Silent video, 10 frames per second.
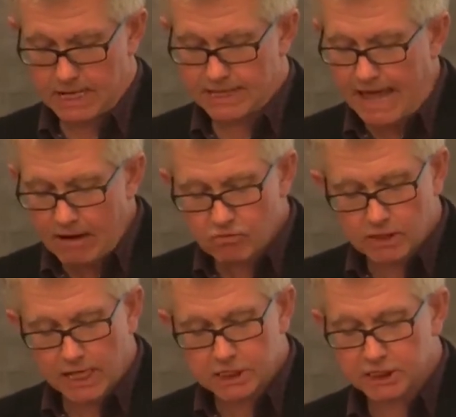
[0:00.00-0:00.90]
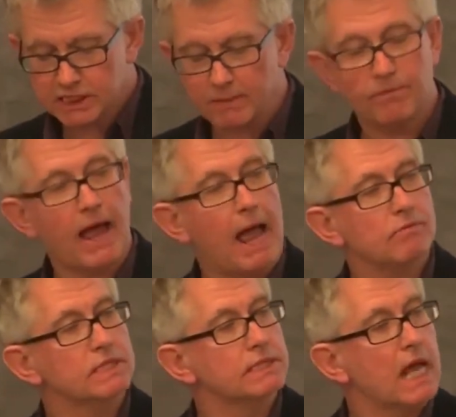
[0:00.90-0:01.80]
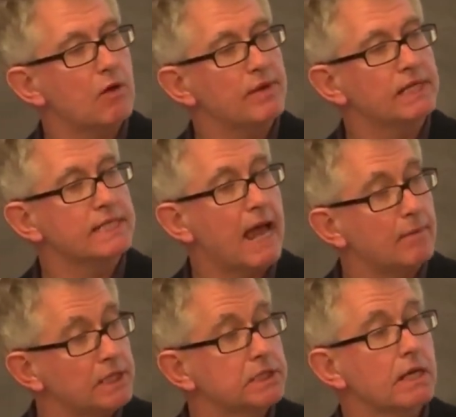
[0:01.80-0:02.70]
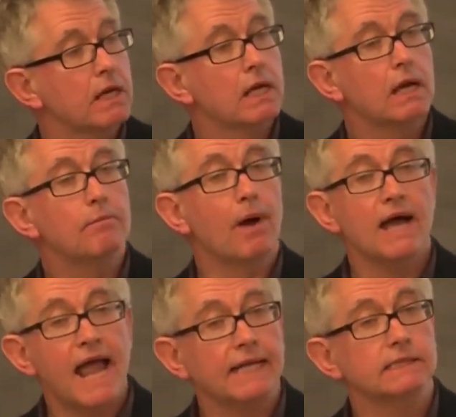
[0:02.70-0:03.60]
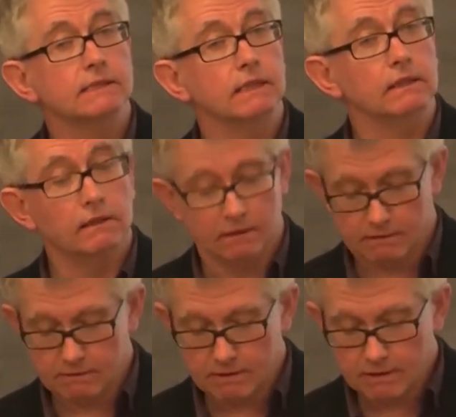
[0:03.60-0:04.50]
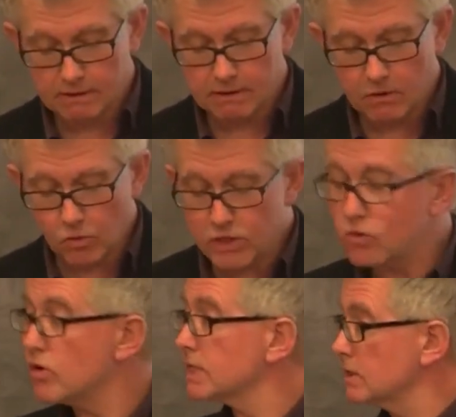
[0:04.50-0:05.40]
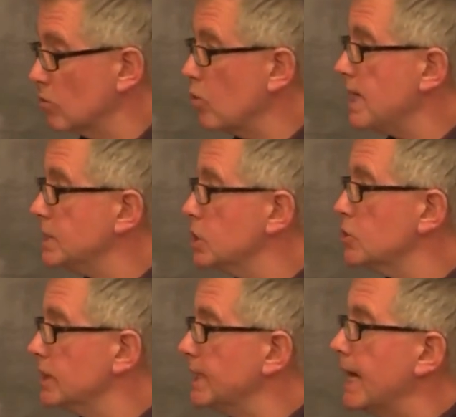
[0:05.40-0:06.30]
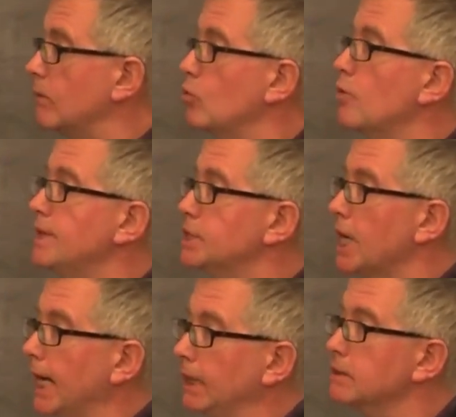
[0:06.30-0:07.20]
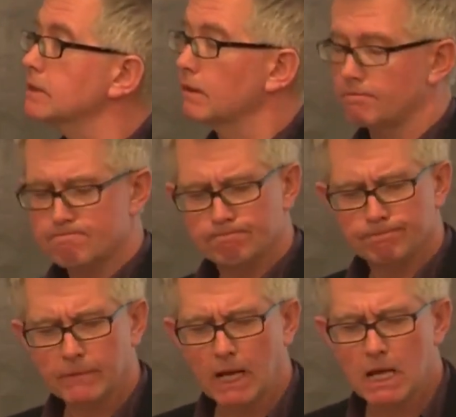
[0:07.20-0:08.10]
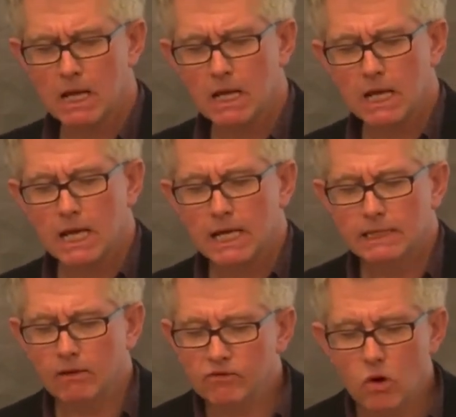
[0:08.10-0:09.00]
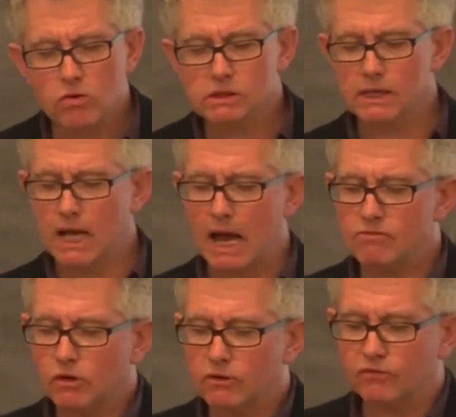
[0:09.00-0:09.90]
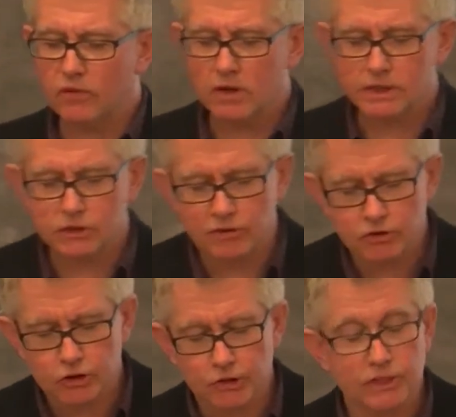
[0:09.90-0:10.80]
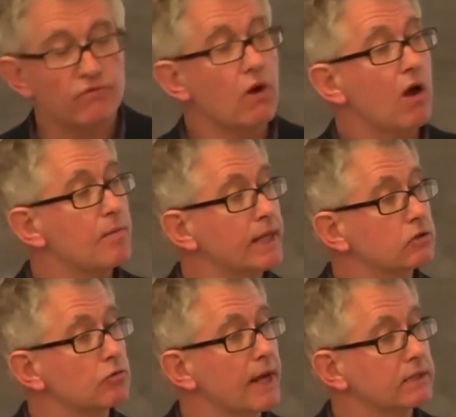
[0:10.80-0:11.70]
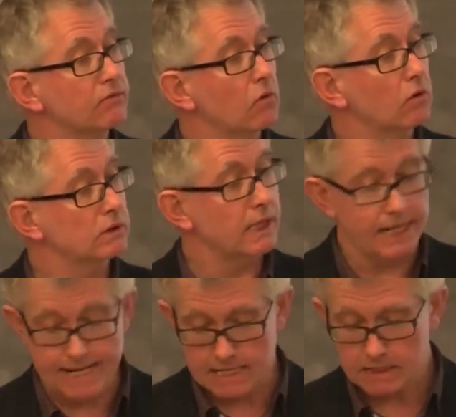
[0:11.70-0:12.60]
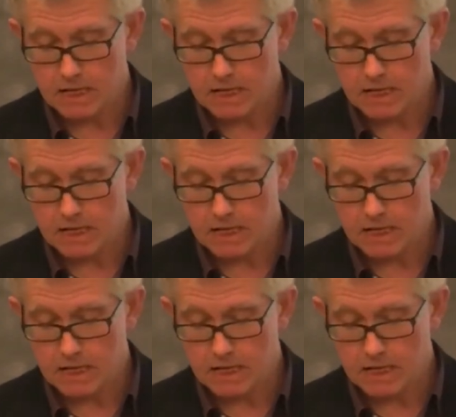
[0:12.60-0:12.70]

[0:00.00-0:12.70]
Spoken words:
that relationship perhaps is now being damaged by accident, with the risk that we too in the end will be changed. Now, of course, I'm not the first to introduce environmental metaphors here.